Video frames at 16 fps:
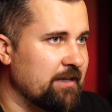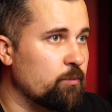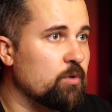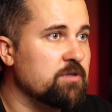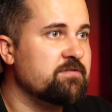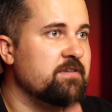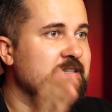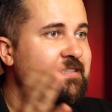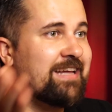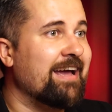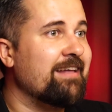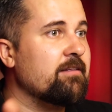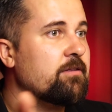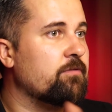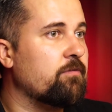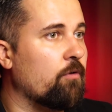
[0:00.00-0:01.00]
It was the
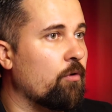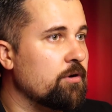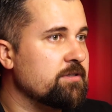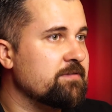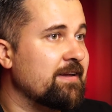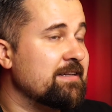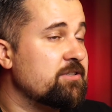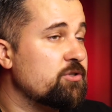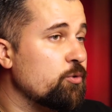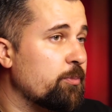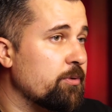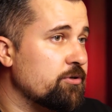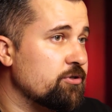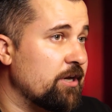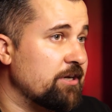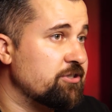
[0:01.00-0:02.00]
silent force that
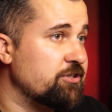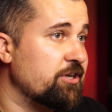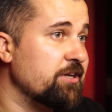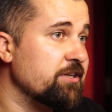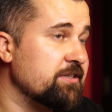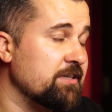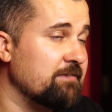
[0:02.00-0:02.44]
supercharged his